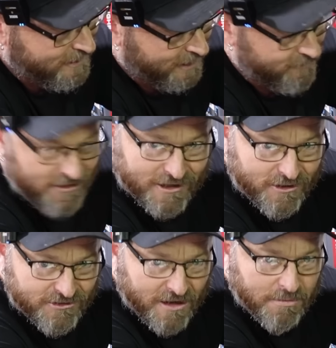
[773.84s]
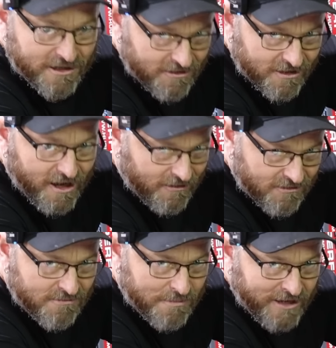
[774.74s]
everything on Japanese cars
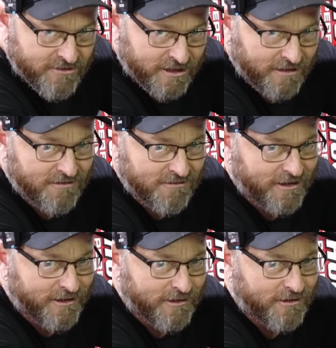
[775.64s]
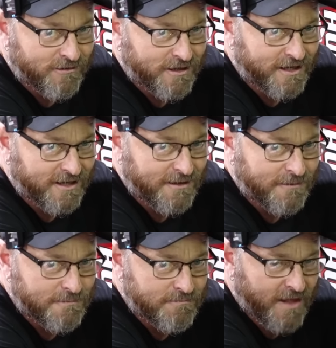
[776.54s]
is metric. So
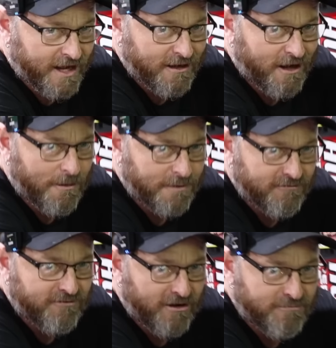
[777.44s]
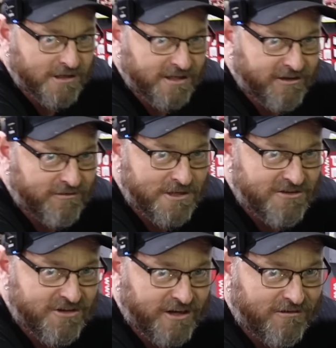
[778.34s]
um, they go up in five mil increments,
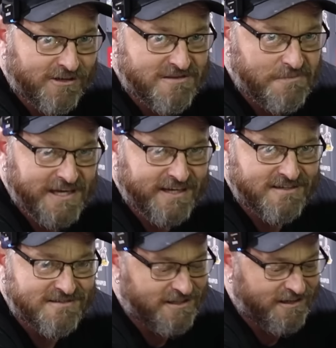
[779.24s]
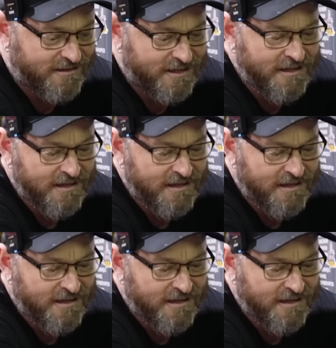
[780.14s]
generally speaking. So